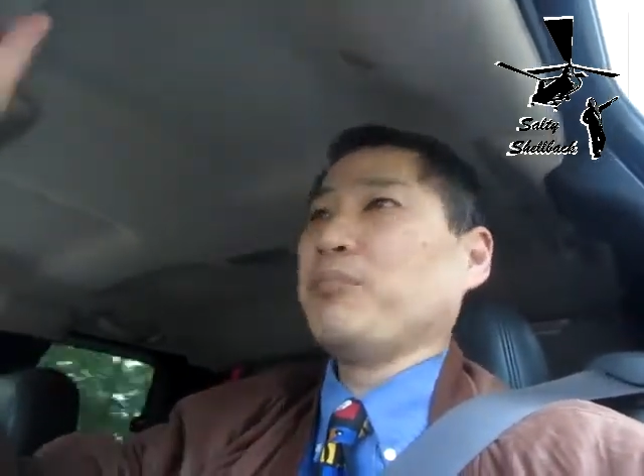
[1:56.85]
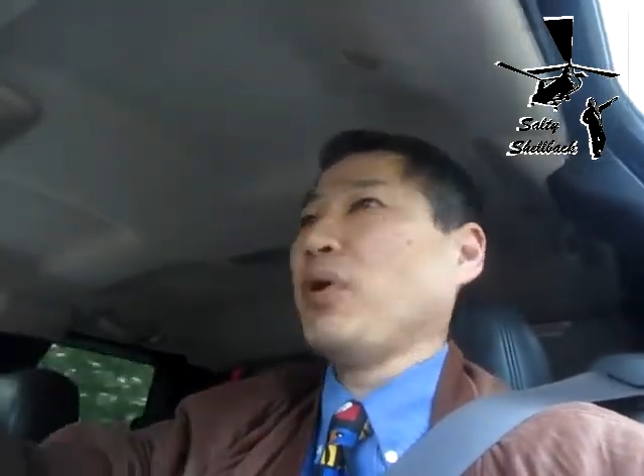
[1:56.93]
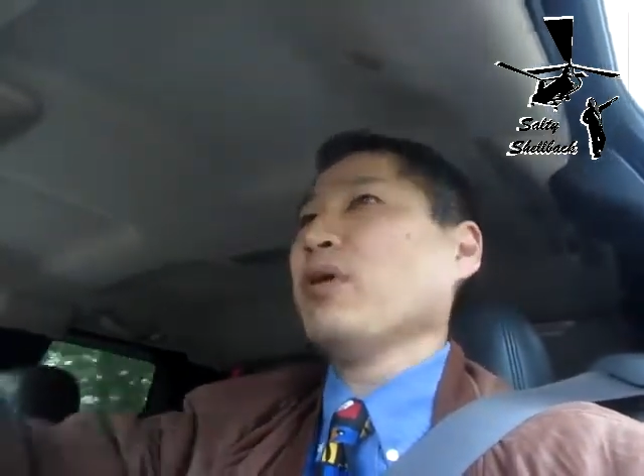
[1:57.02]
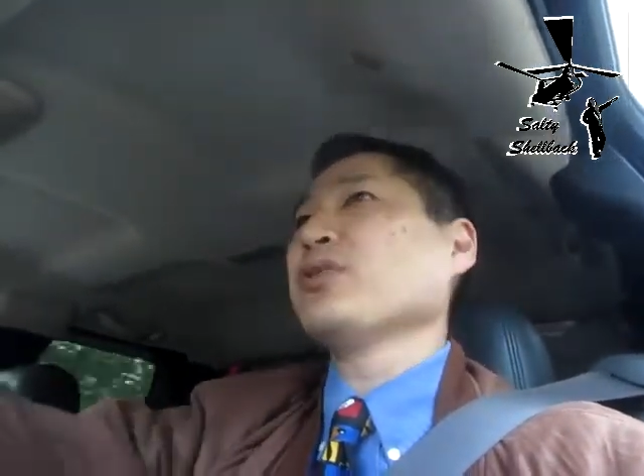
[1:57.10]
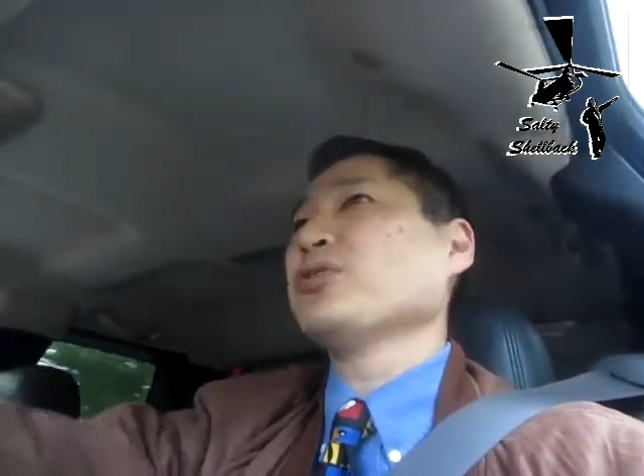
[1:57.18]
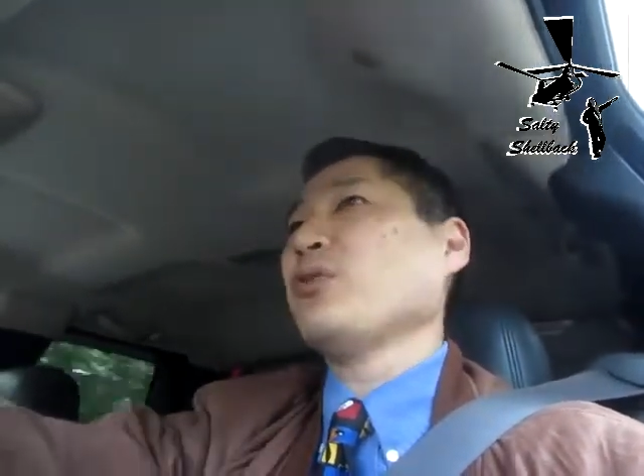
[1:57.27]

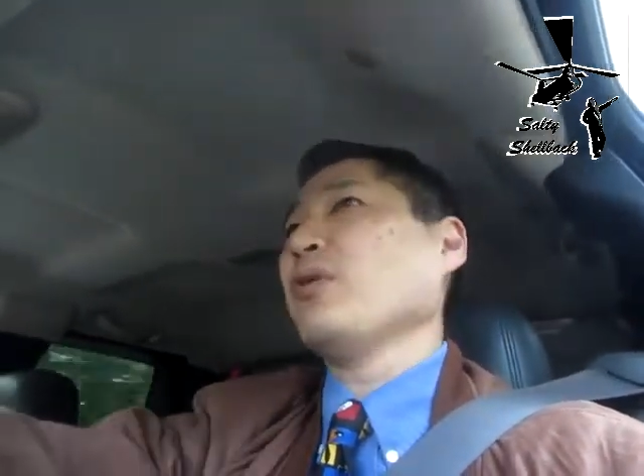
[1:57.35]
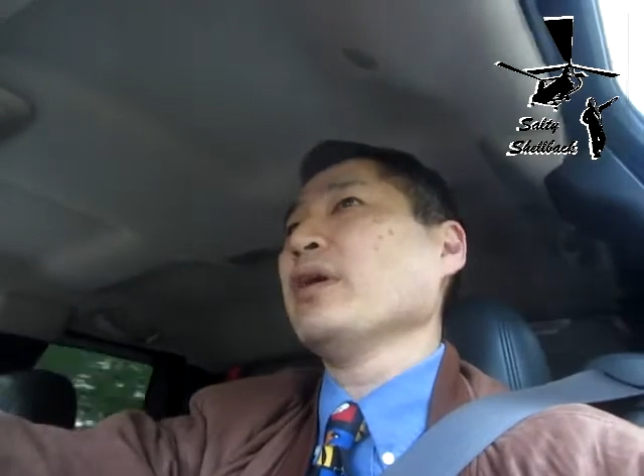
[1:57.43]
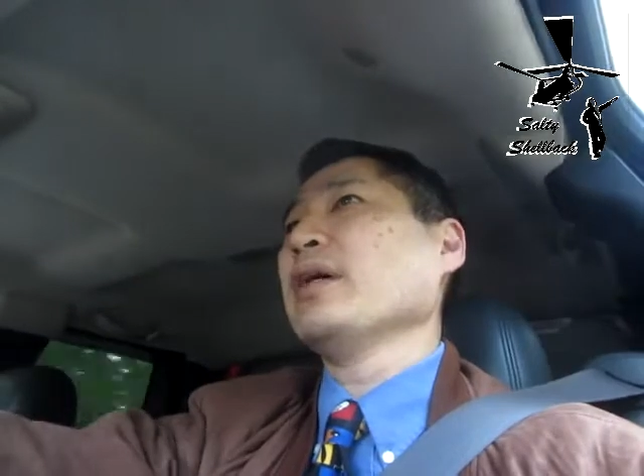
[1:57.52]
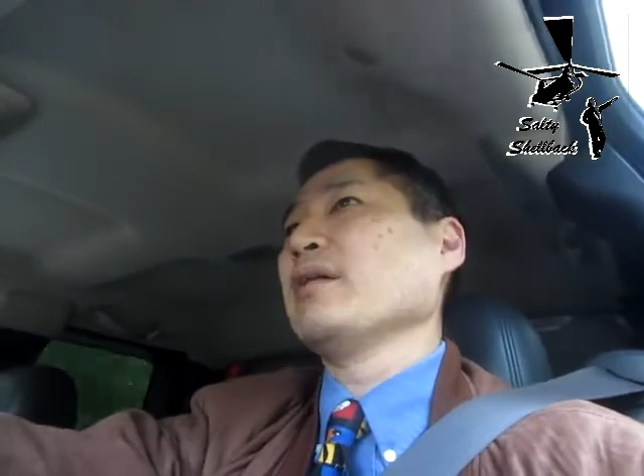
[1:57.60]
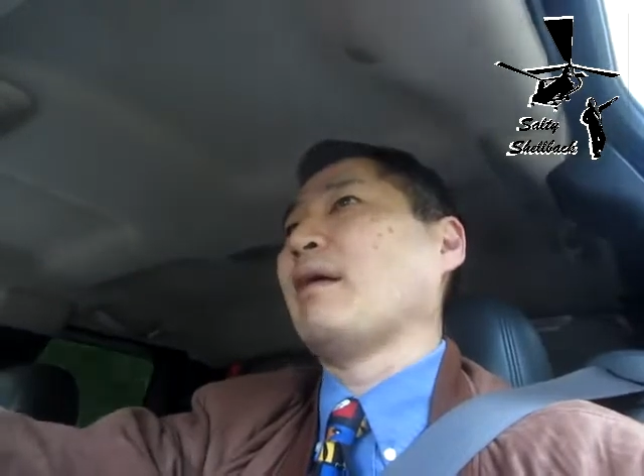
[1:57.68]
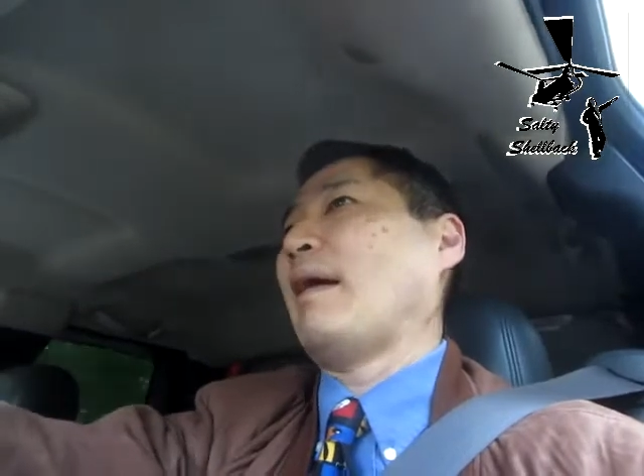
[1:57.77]

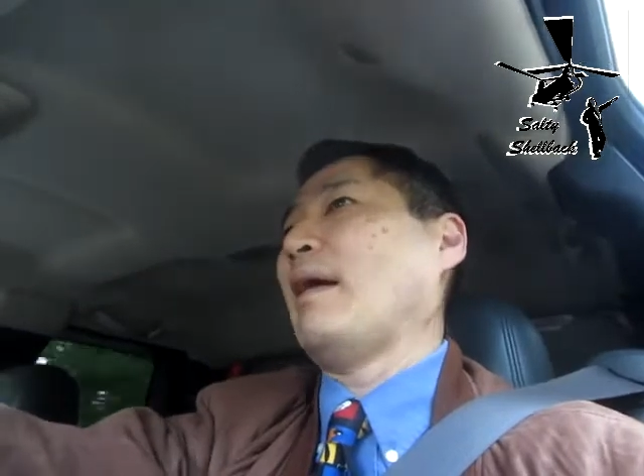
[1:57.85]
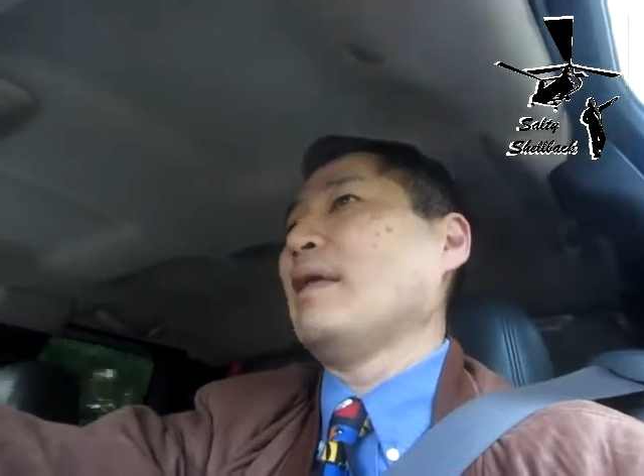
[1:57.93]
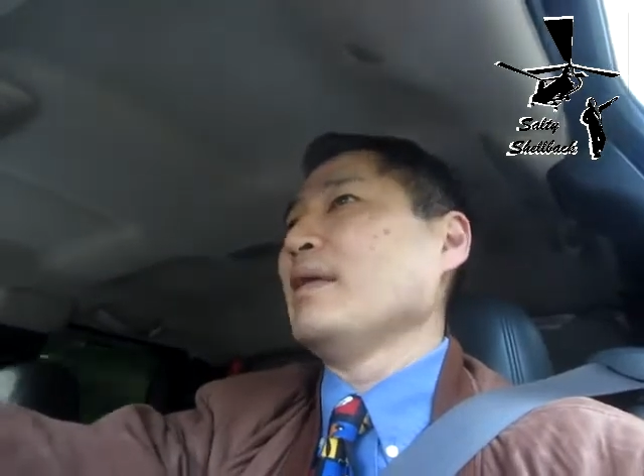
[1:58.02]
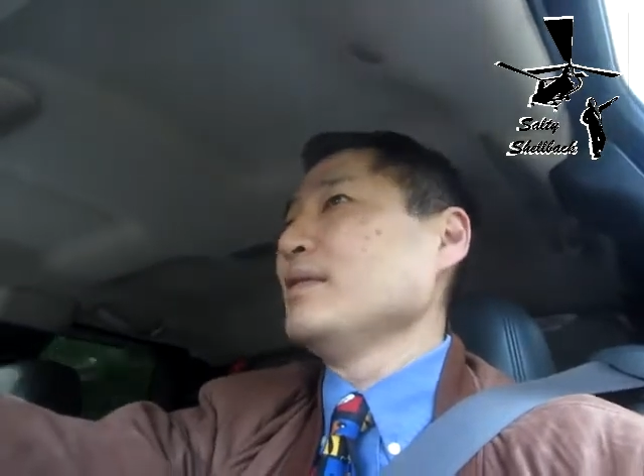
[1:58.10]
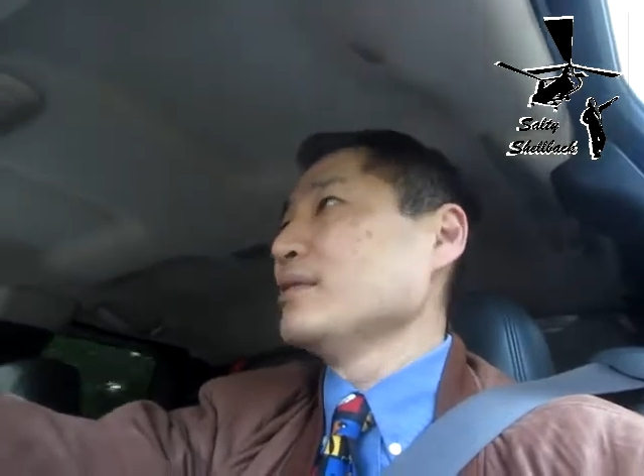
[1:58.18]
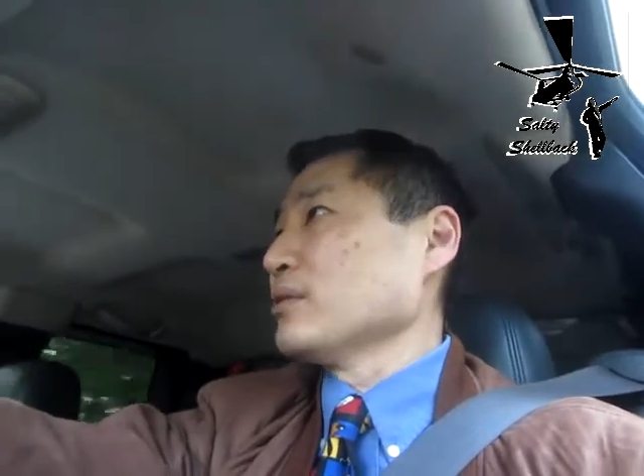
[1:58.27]
purgatory or
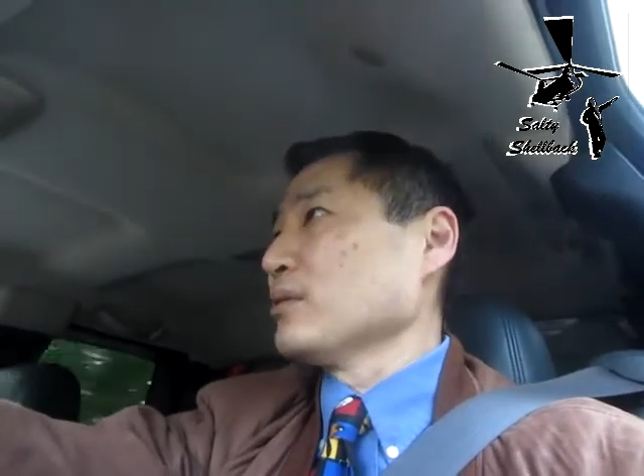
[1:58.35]
Hades